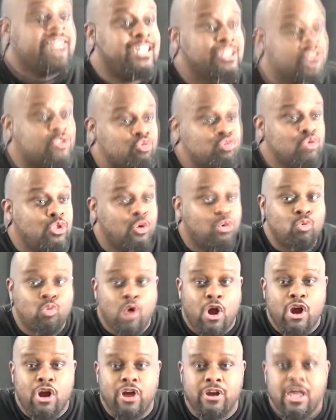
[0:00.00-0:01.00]
us through the
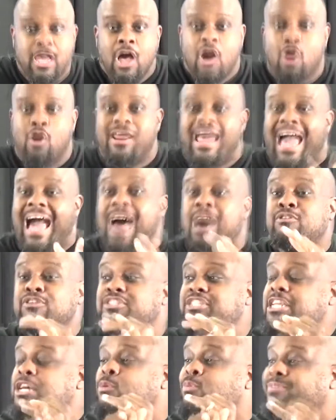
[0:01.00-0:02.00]
word on how to
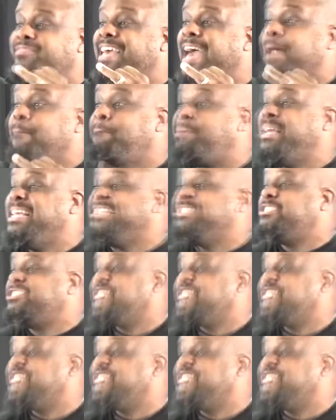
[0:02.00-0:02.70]
deal with that beast.